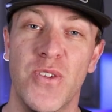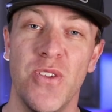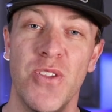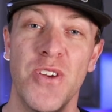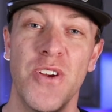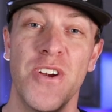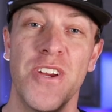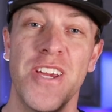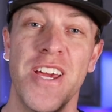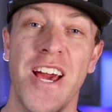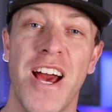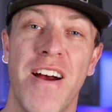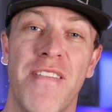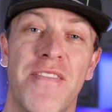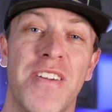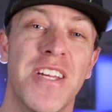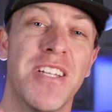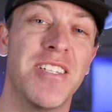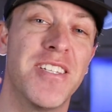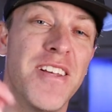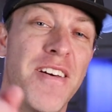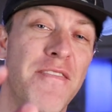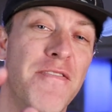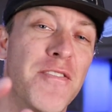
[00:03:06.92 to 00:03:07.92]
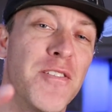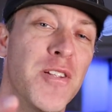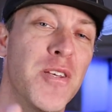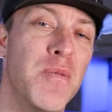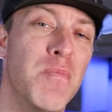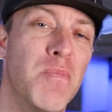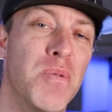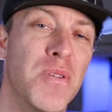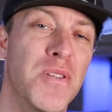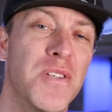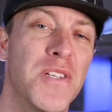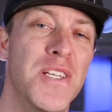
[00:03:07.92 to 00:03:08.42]
there you have it. I definitely
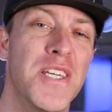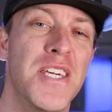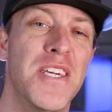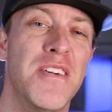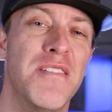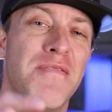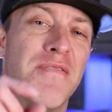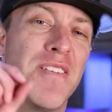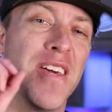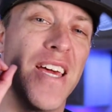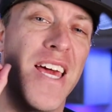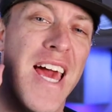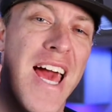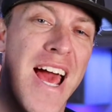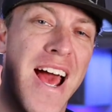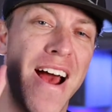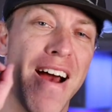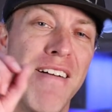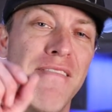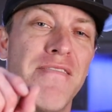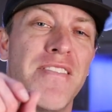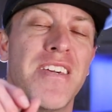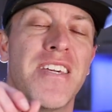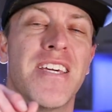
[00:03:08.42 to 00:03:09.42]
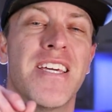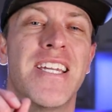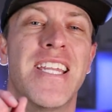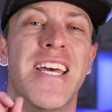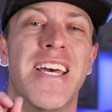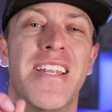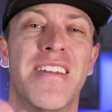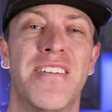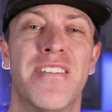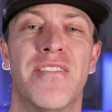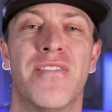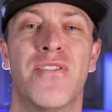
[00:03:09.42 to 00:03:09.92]
believe having an
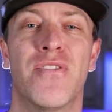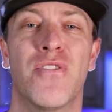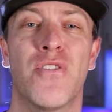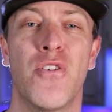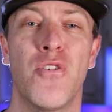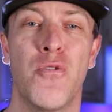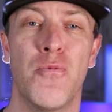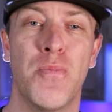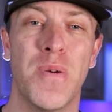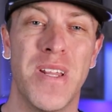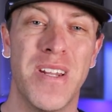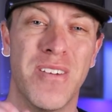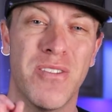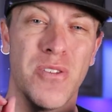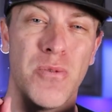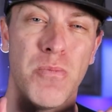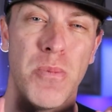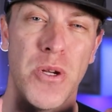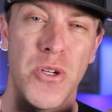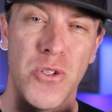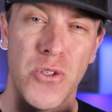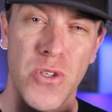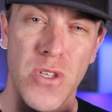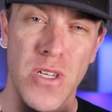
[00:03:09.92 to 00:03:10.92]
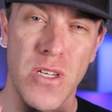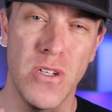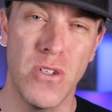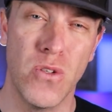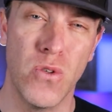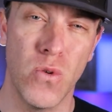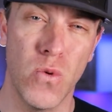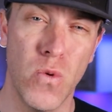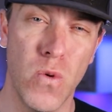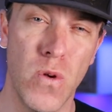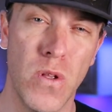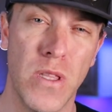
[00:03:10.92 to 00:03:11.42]
endoscope, and especially a
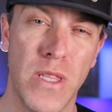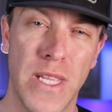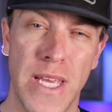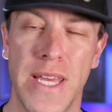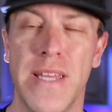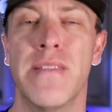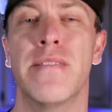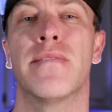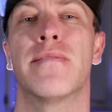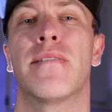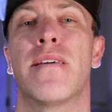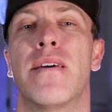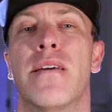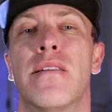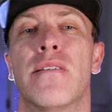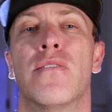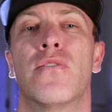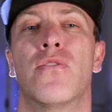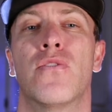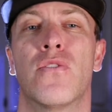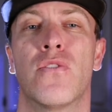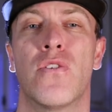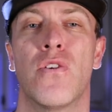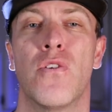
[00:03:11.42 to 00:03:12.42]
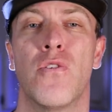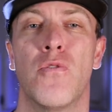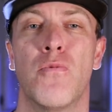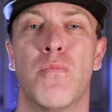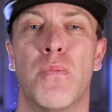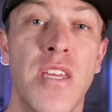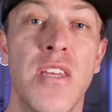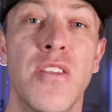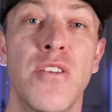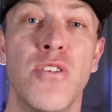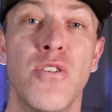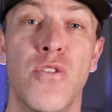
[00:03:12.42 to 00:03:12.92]
dual lens endoscope,
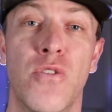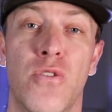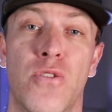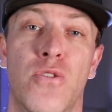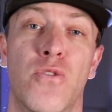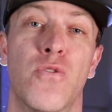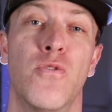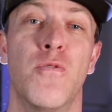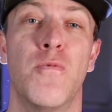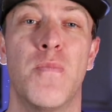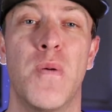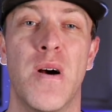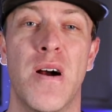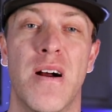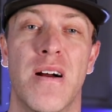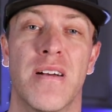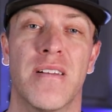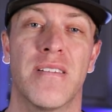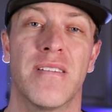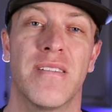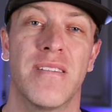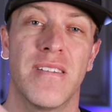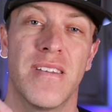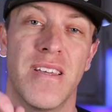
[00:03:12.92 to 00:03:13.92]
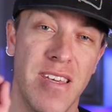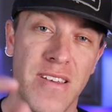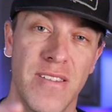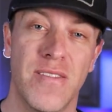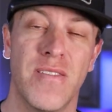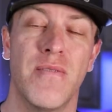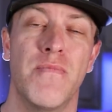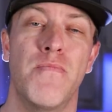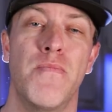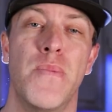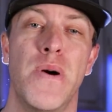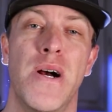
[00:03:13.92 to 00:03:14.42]
in your toolbox is a
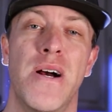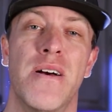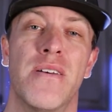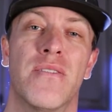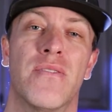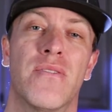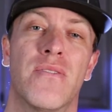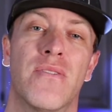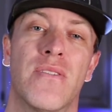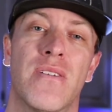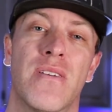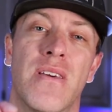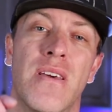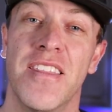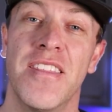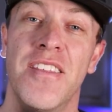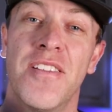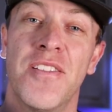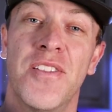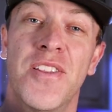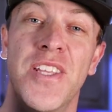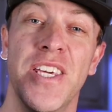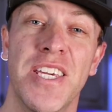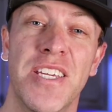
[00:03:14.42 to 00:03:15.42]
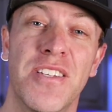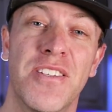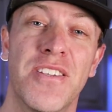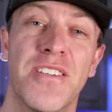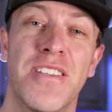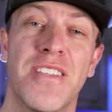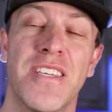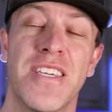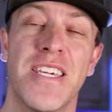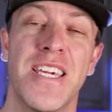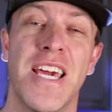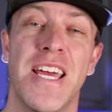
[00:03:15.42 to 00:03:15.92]
must. The link to
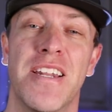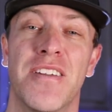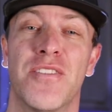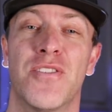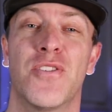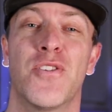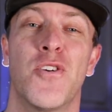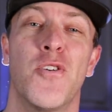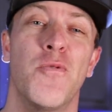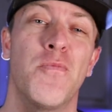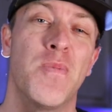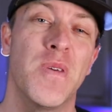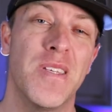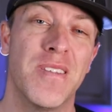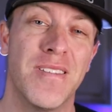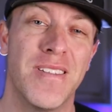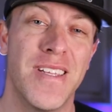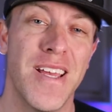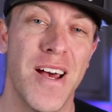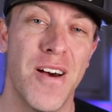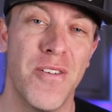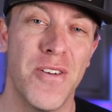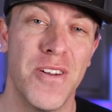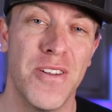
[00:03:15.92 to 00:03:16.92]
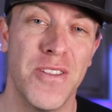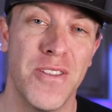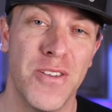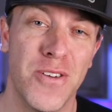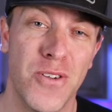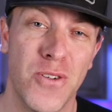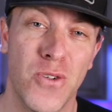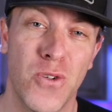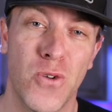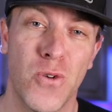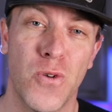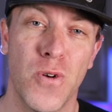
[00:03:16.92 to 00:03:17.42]
the endoscope is down in the
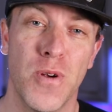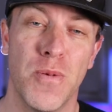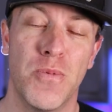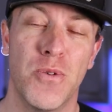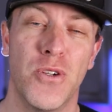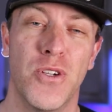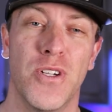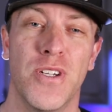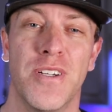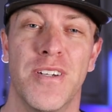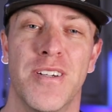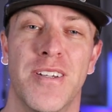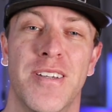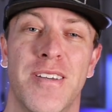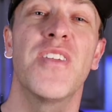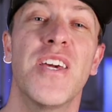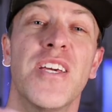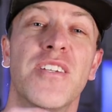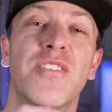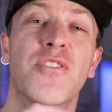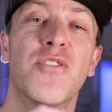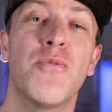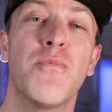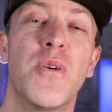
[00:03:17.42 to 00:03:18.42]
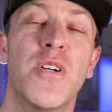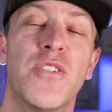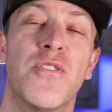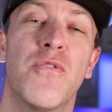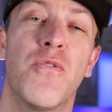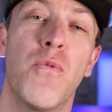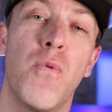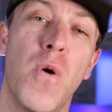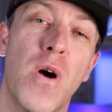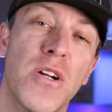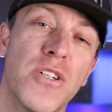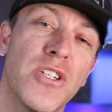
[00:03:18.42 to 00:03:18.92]
description. Thanks so much for
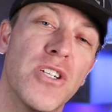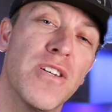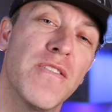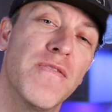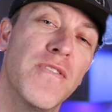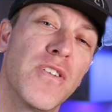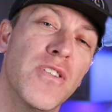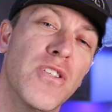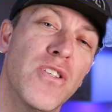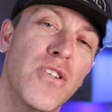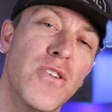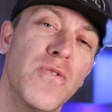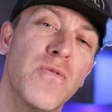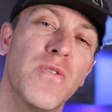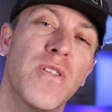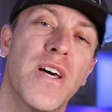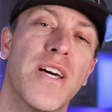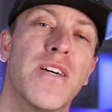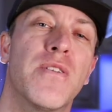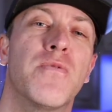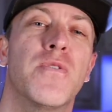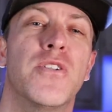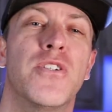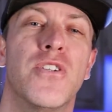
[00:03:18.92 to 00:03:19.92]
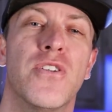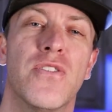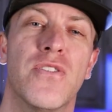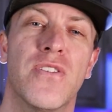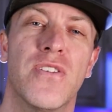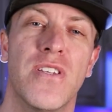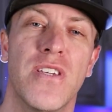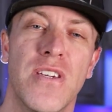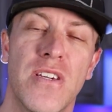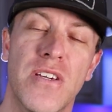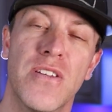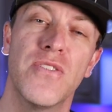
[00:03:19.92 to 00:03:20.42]
watching. If you do like what you
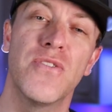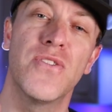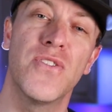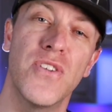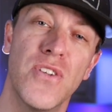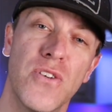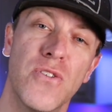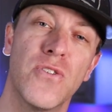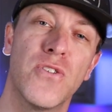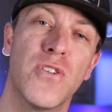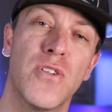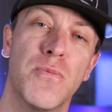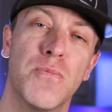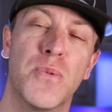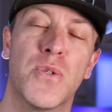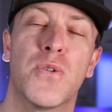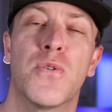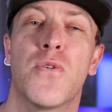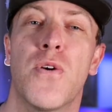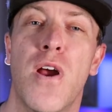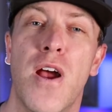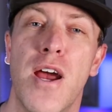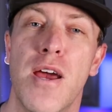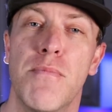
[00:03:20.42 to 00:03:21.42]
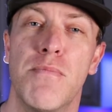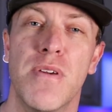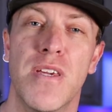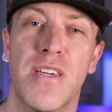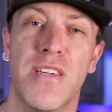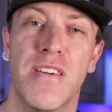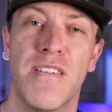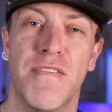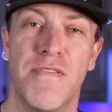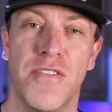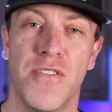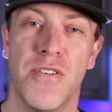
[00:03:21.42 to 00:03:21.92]
see, consider subscribing
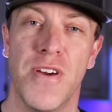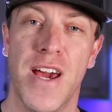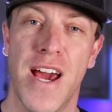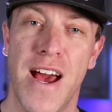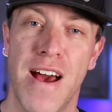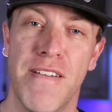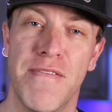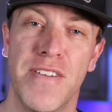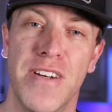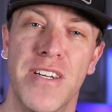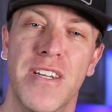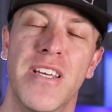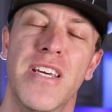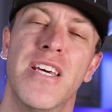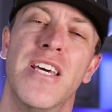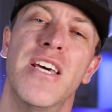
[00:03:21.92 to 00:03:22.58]
if you haven't.